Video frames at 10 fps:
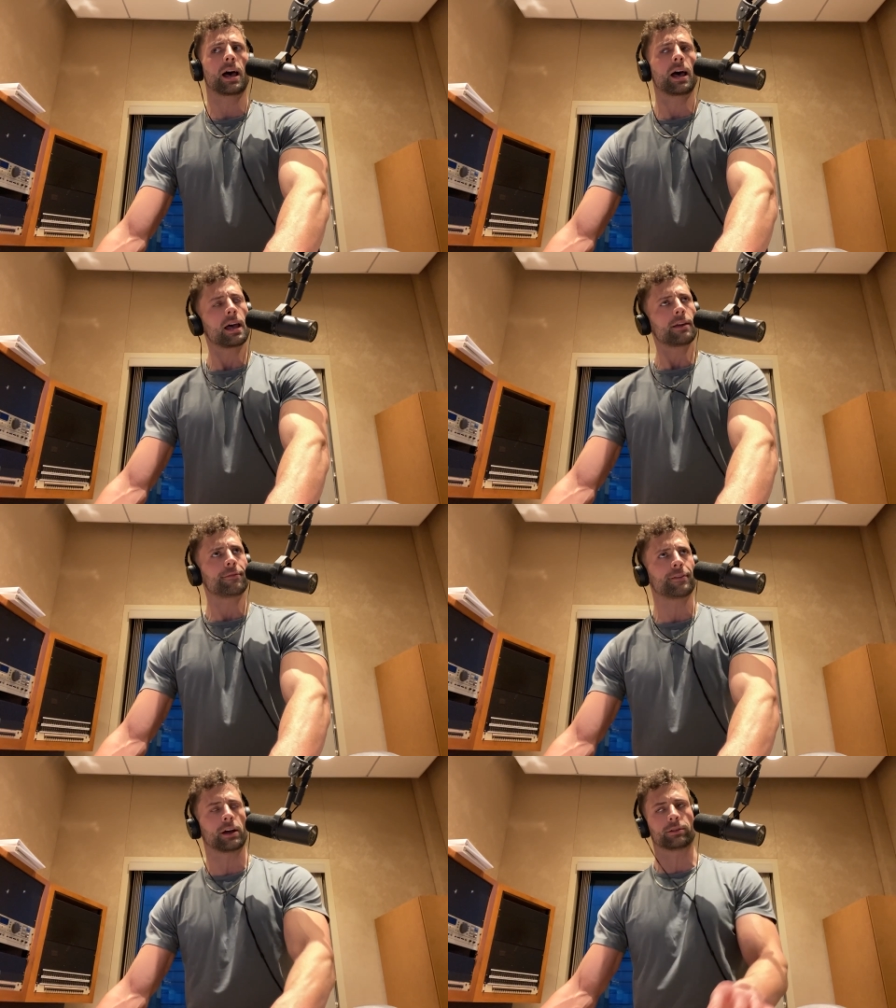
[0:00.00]
I
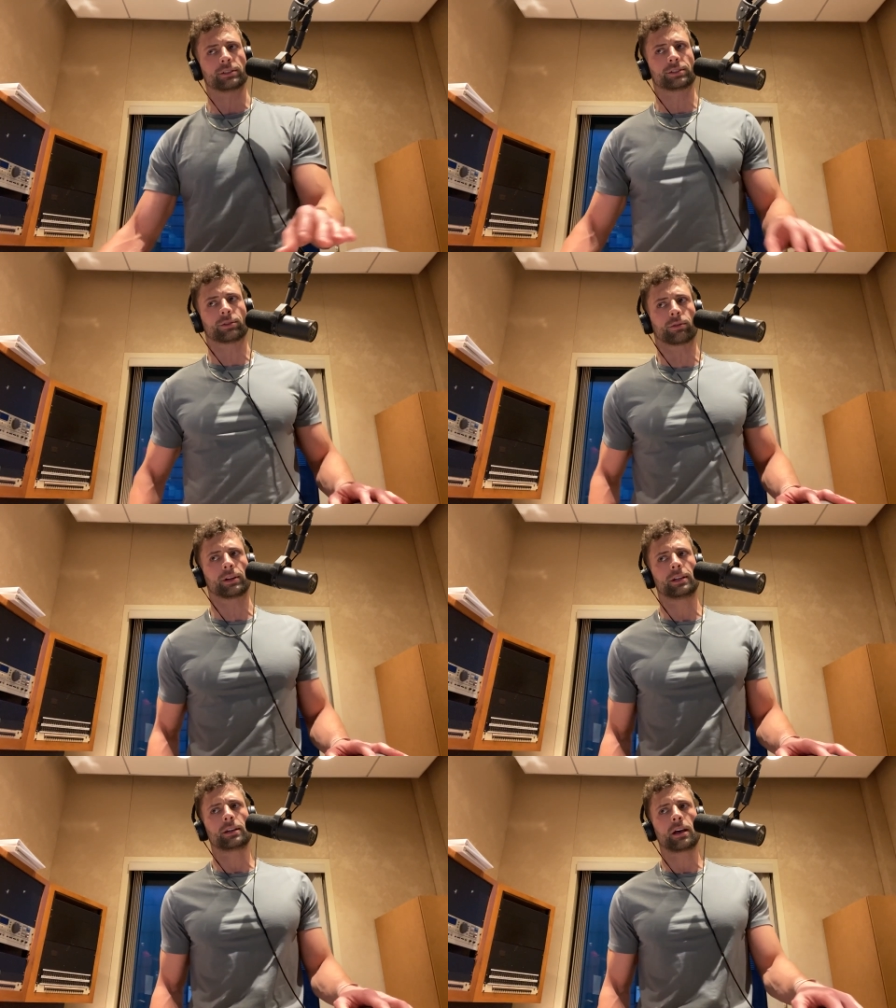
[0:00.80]
found a
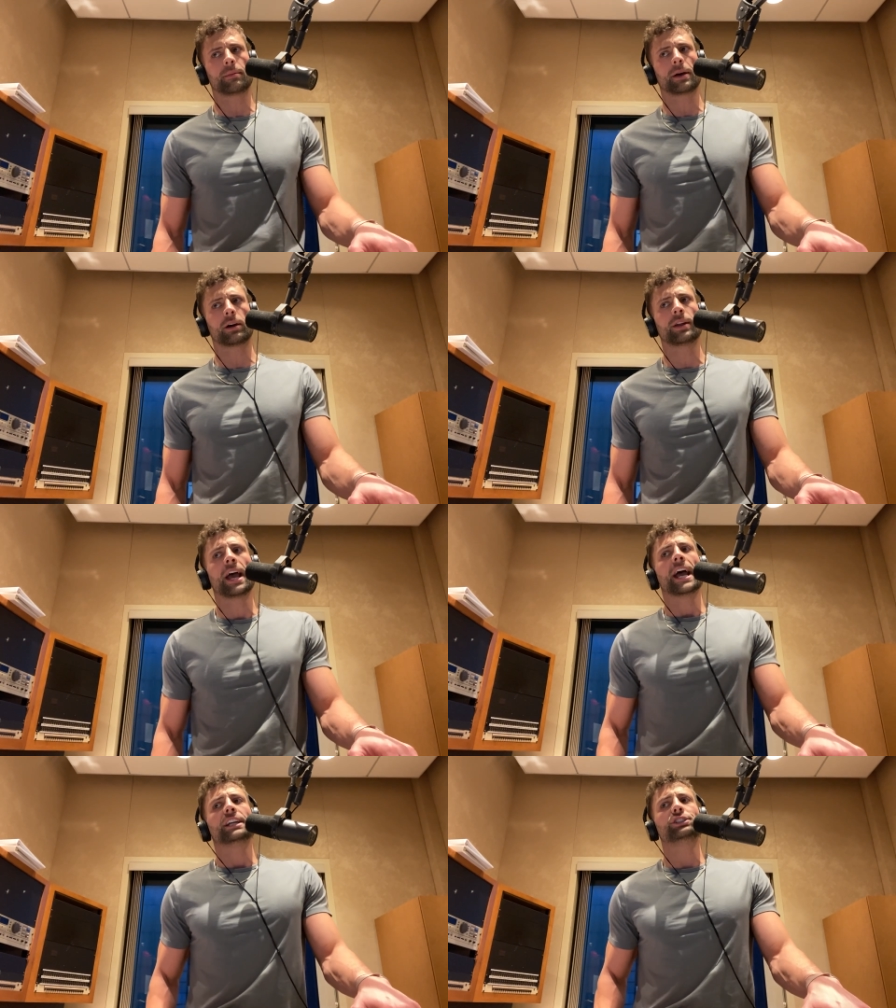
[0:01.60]
story about
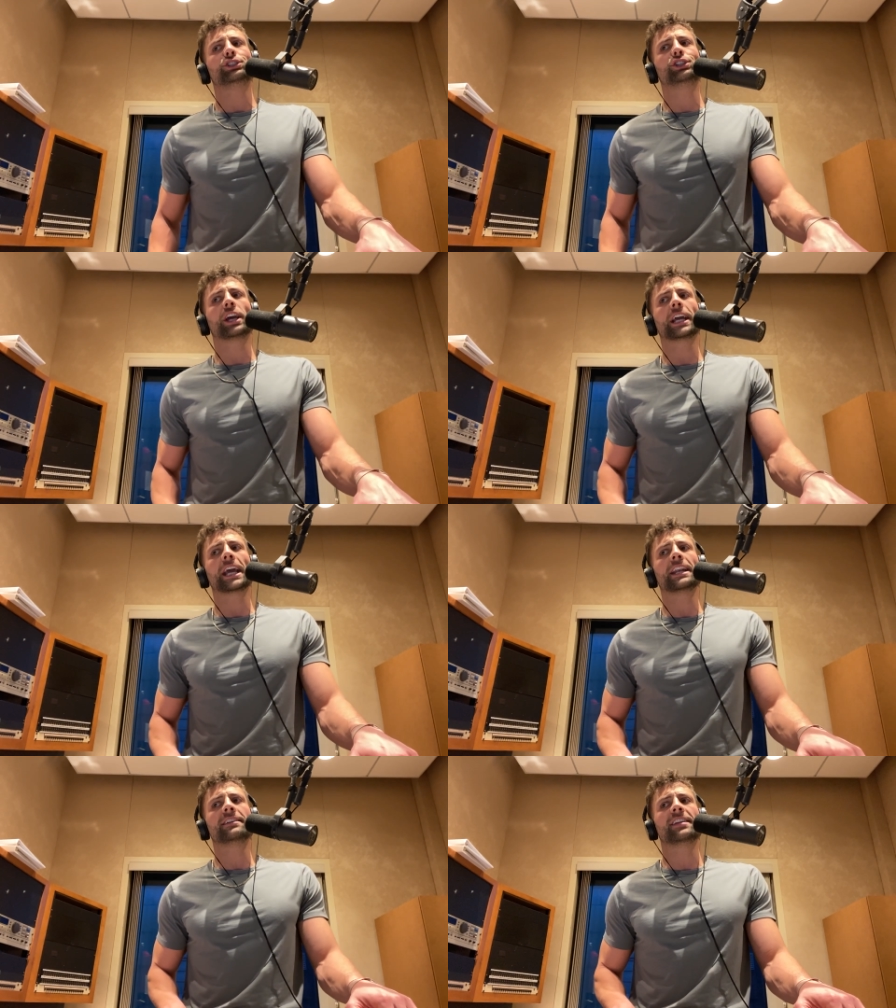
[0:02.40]

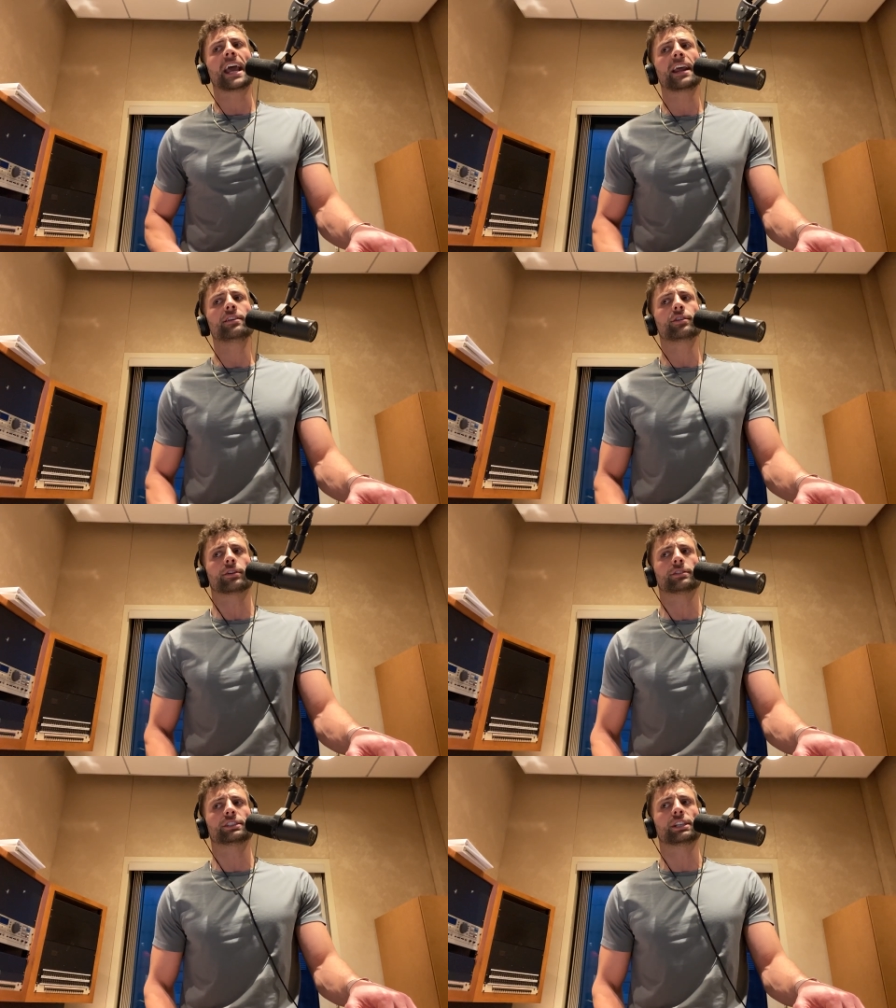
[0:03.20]
chicken
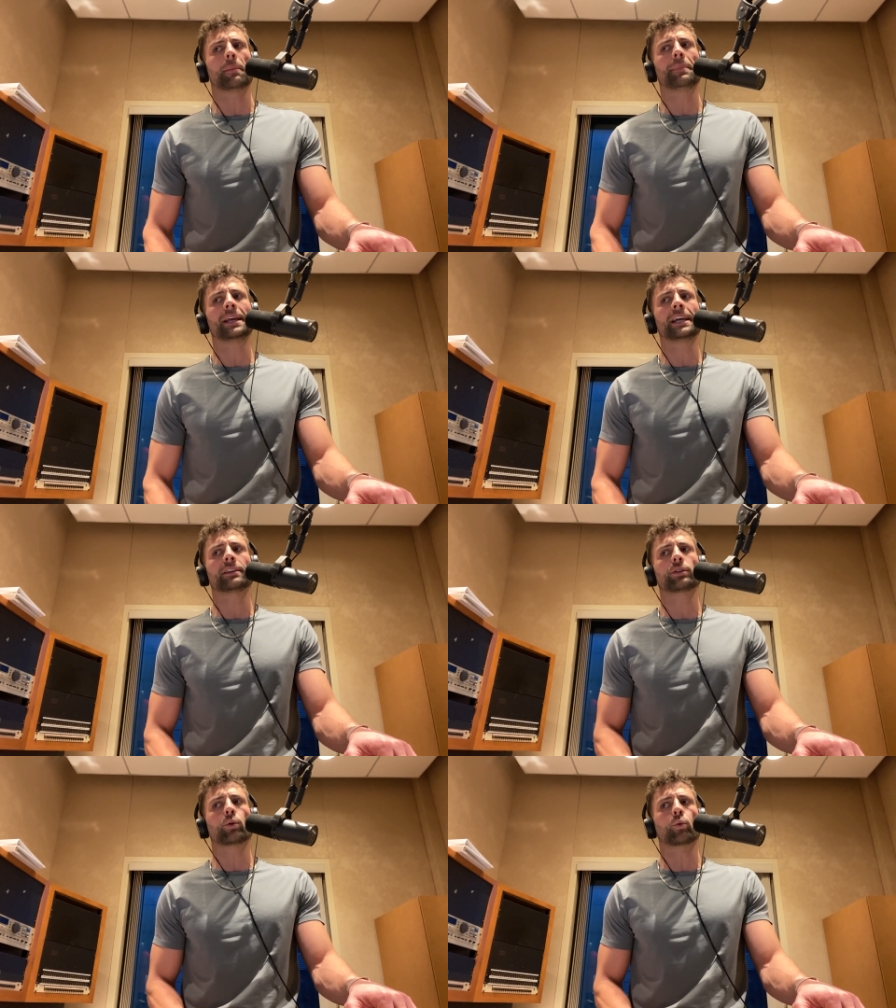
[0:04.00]
tenders being
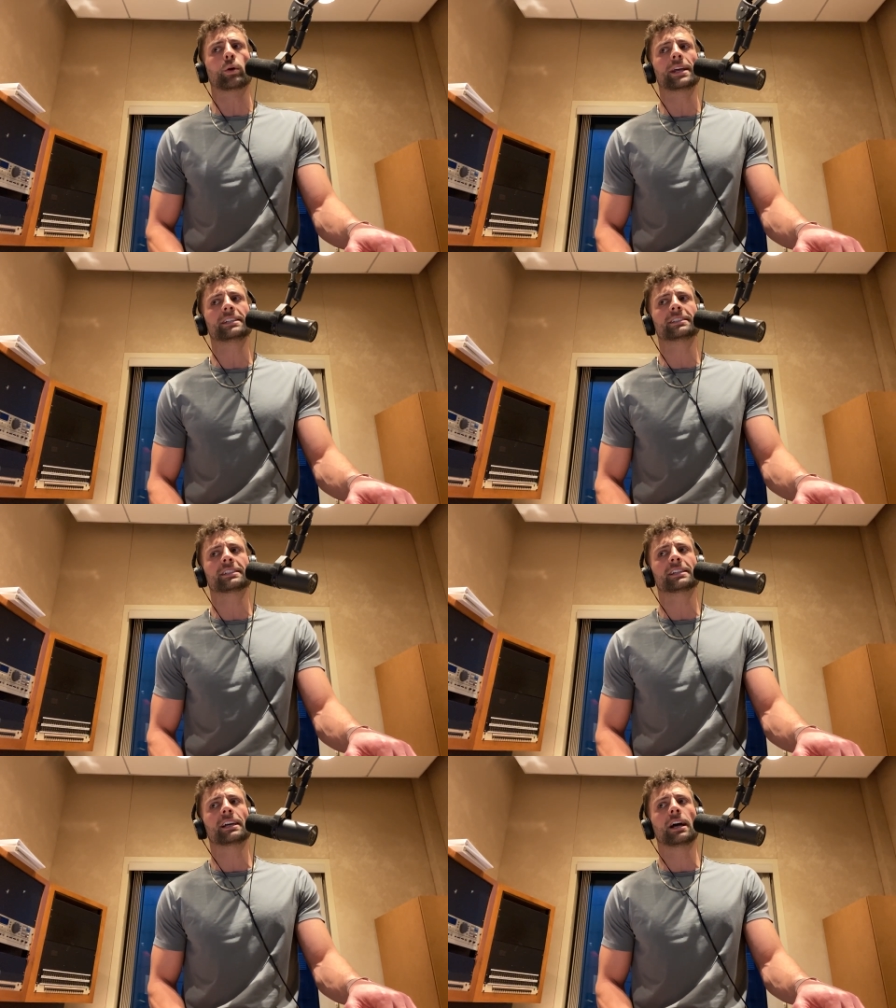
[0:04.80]
at the
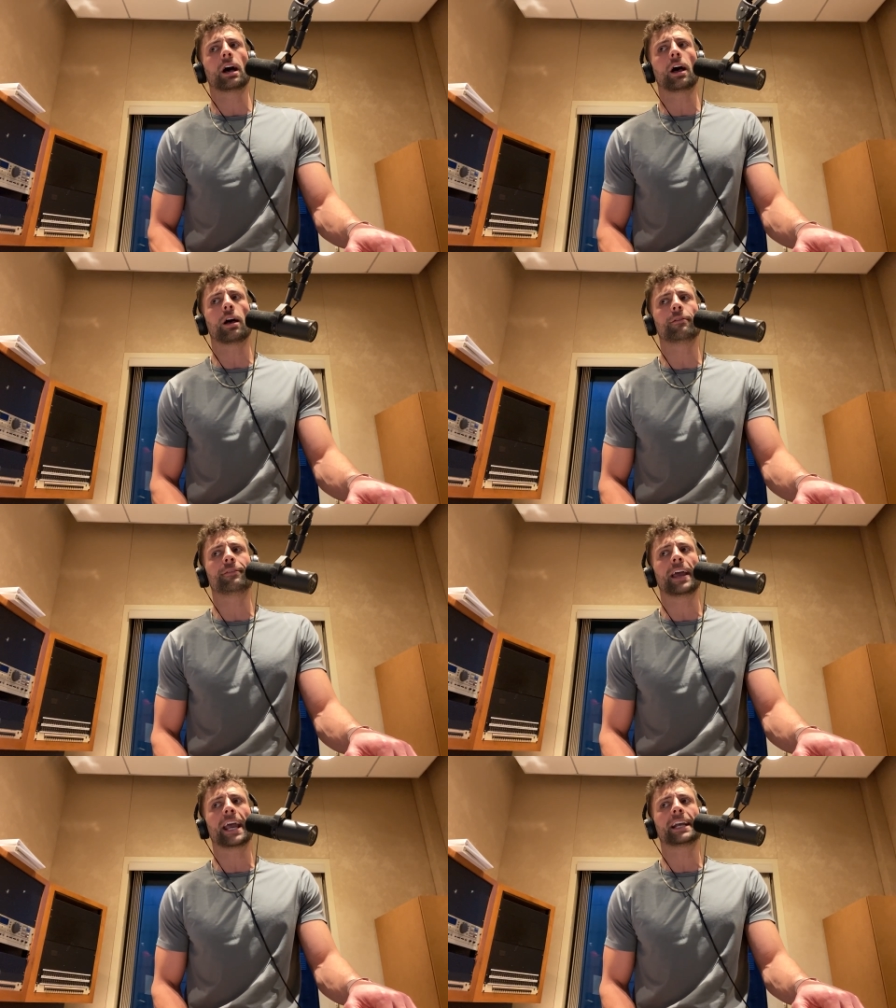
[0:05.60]
risk
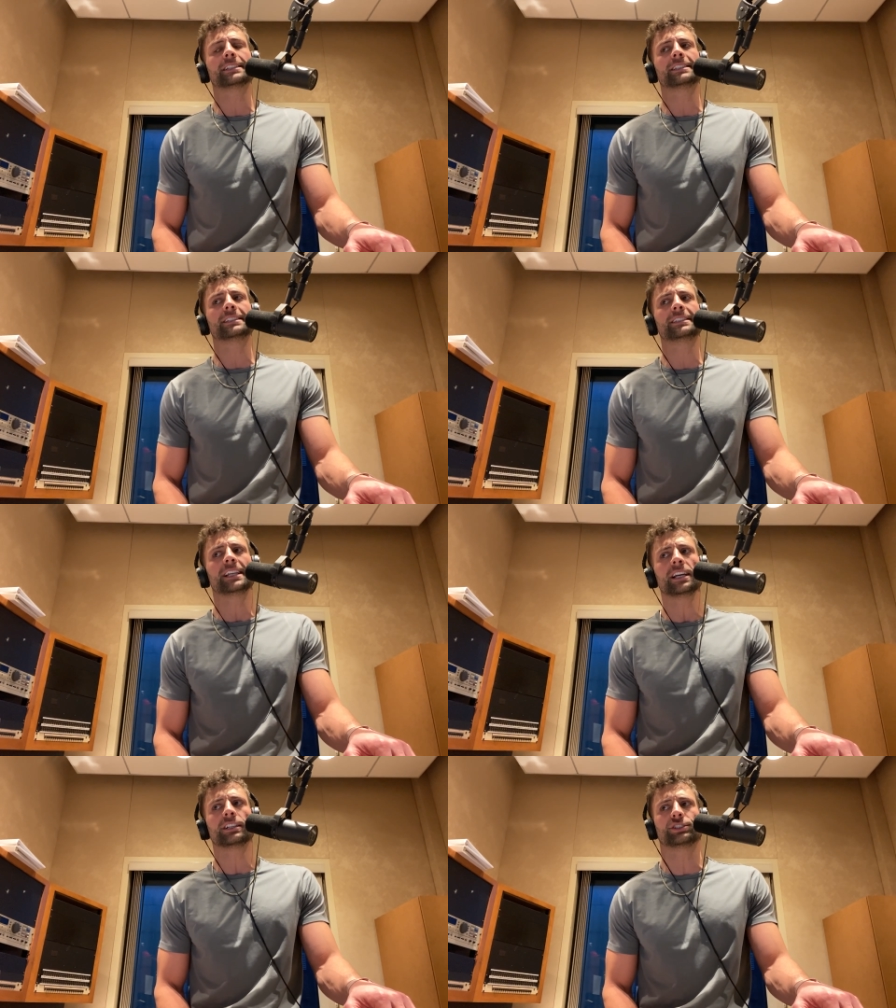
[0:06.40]
of
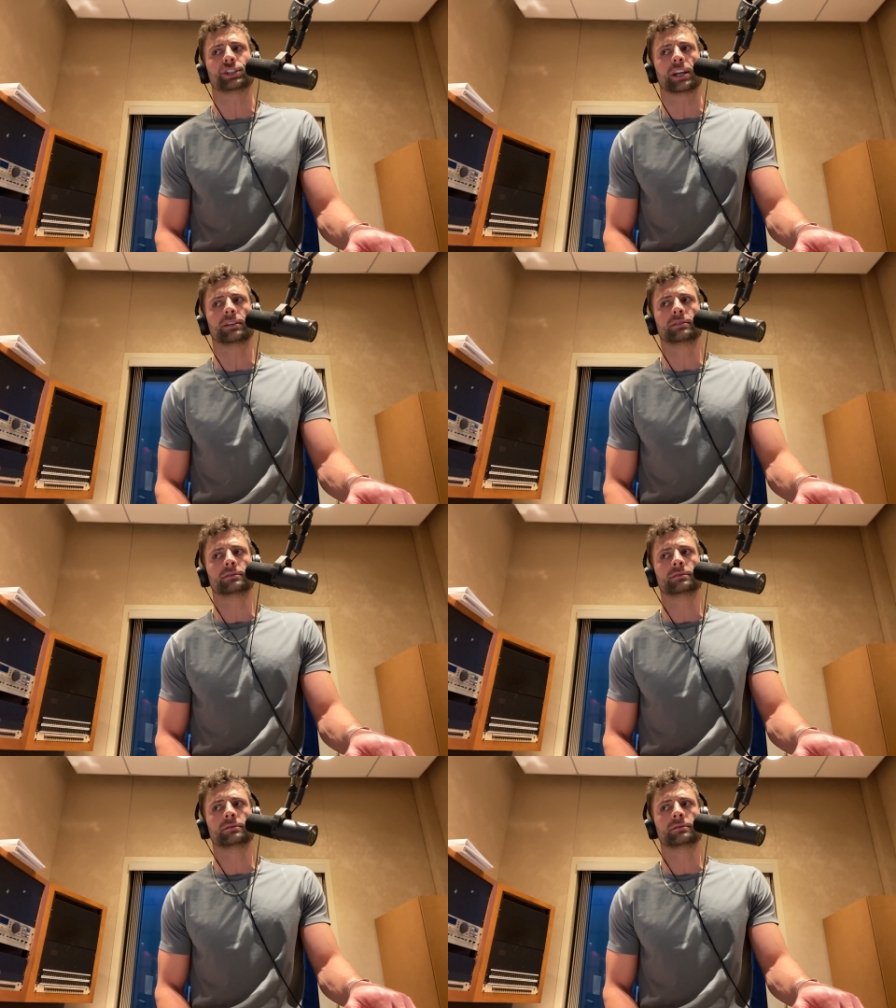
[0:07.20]
extinction